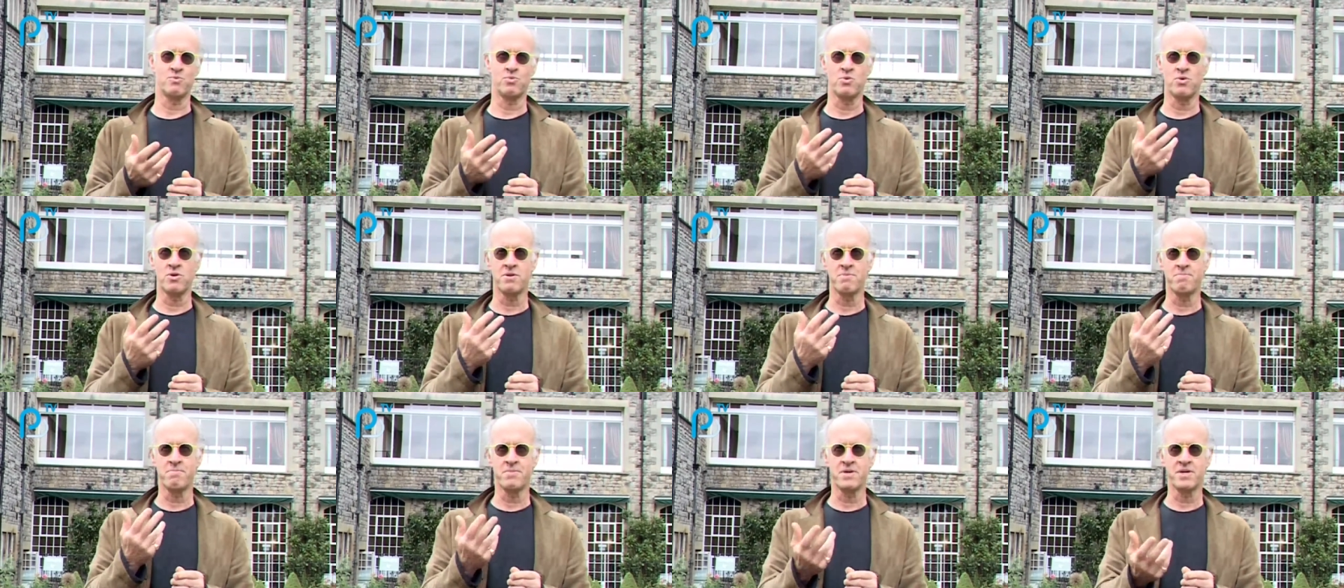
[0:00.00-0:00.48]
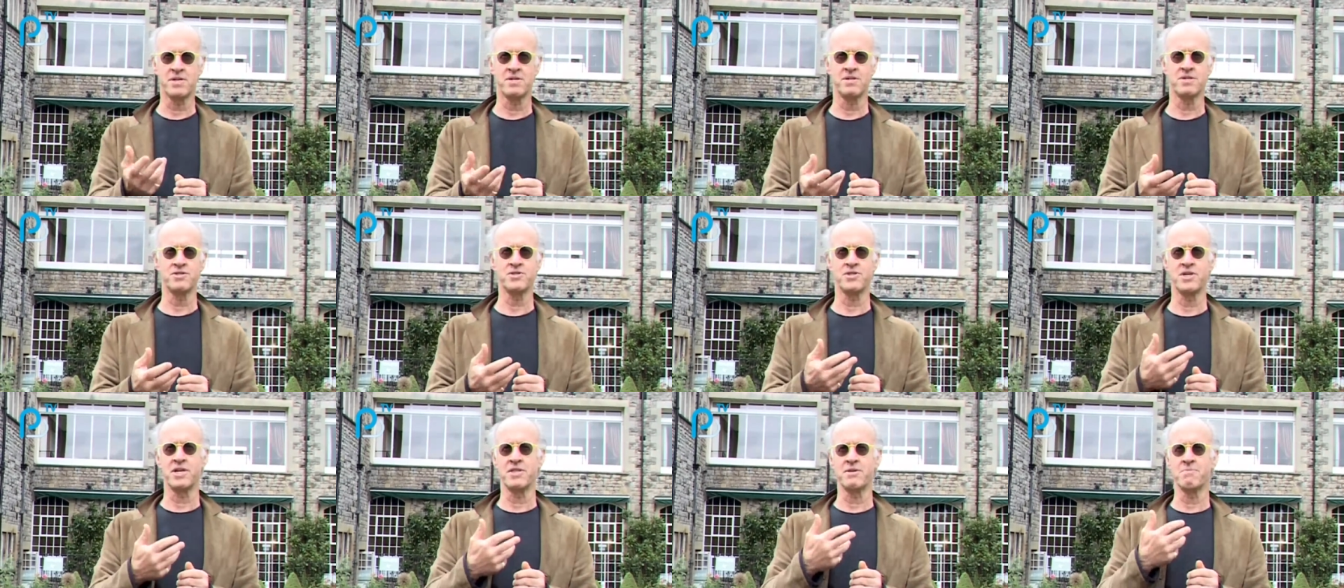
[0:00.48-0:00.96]
Woolen
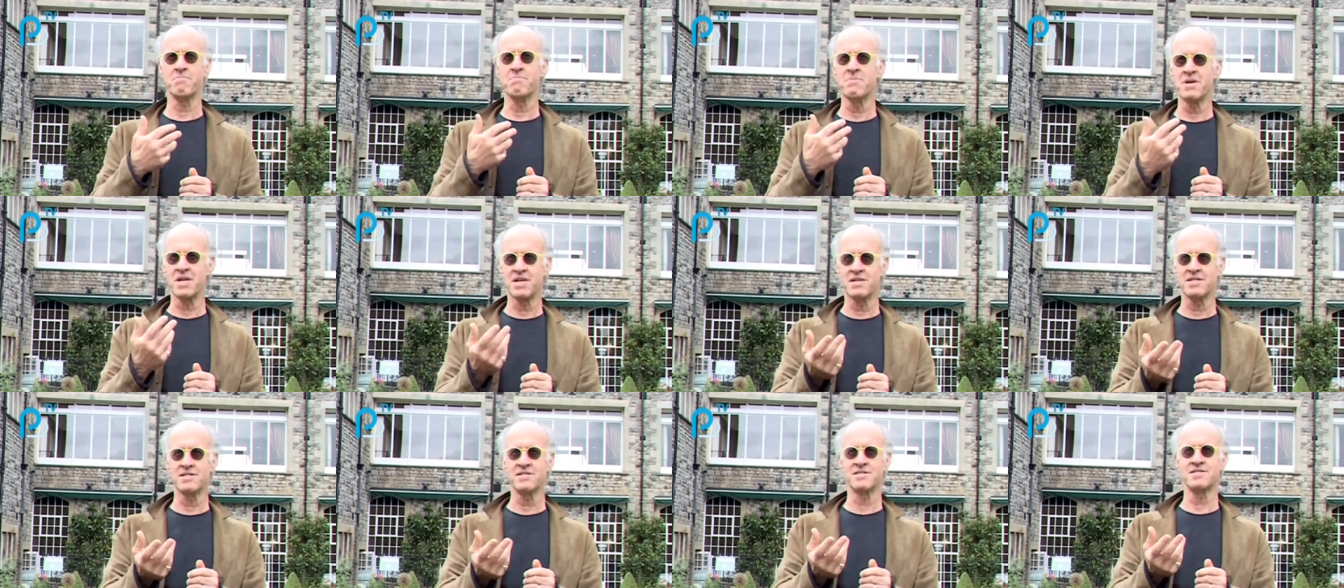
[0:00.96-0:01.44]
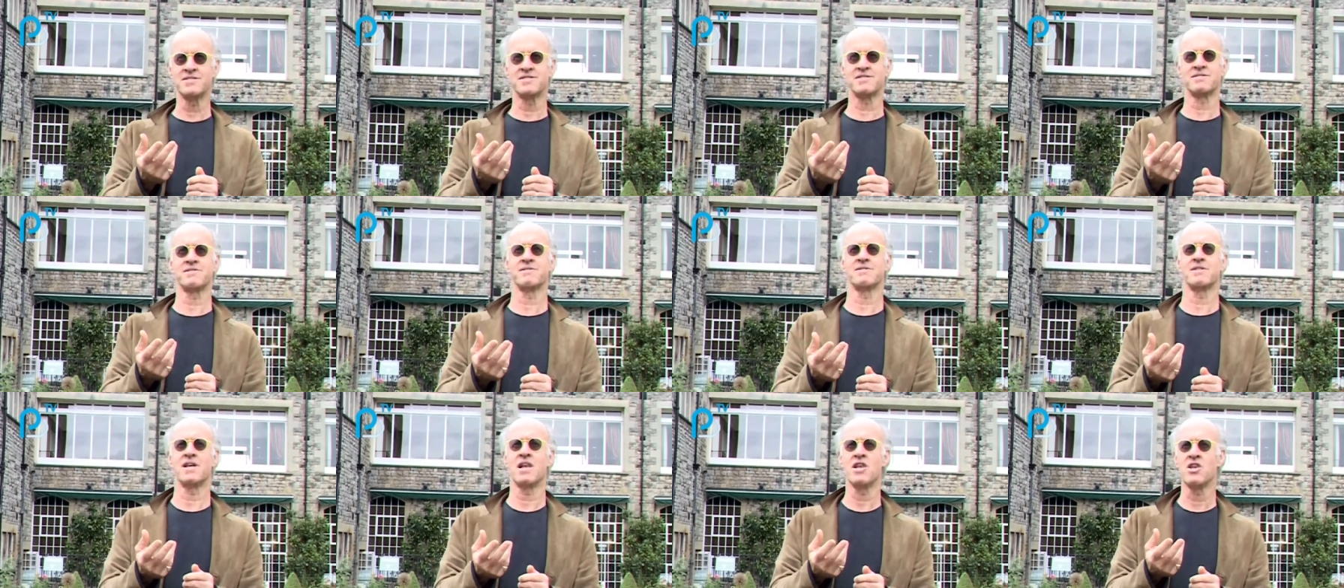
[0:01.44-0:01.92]
Mill, you know, the
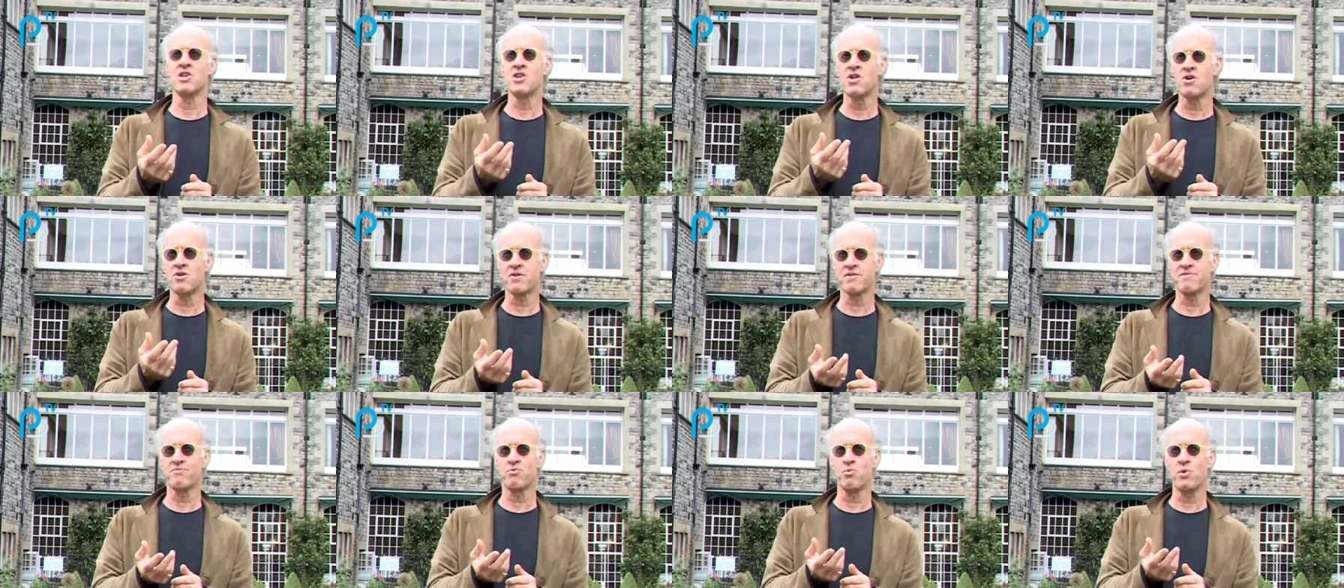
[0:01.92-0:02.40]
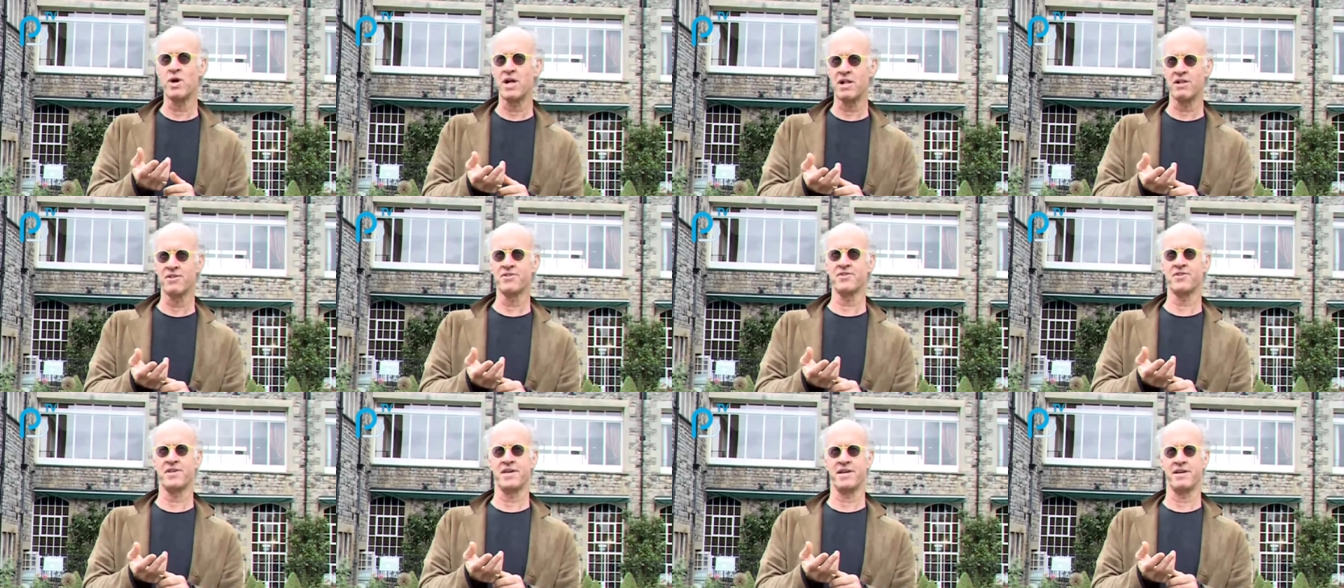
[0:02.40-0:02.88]
millers, a lot of
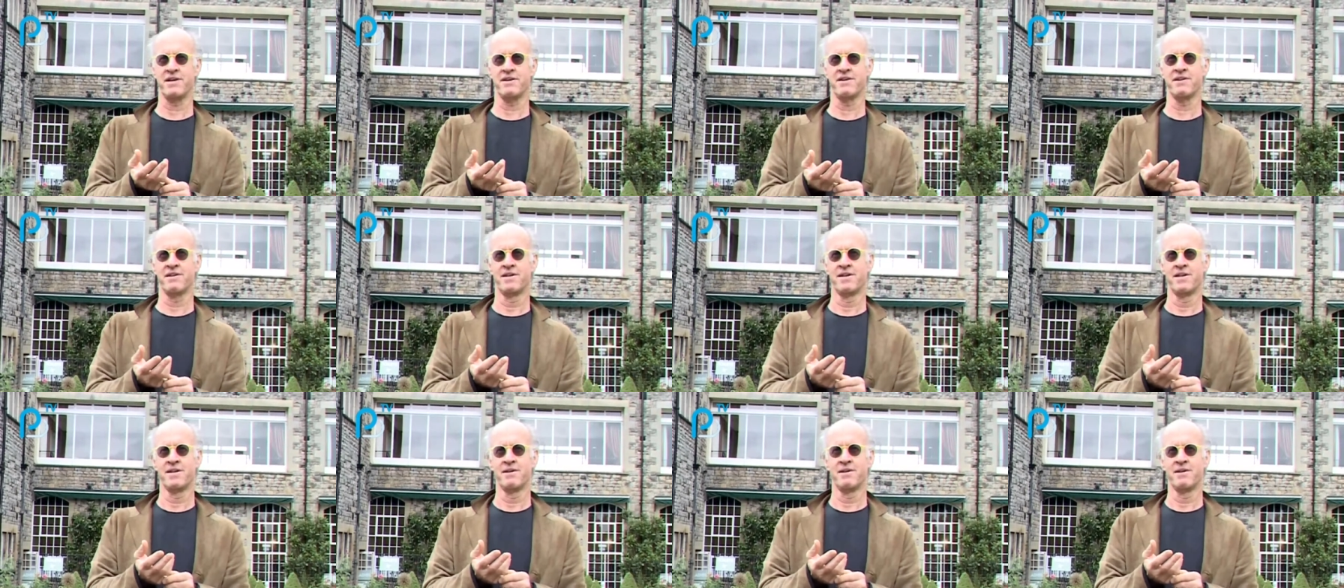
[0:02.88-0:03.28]
wealth here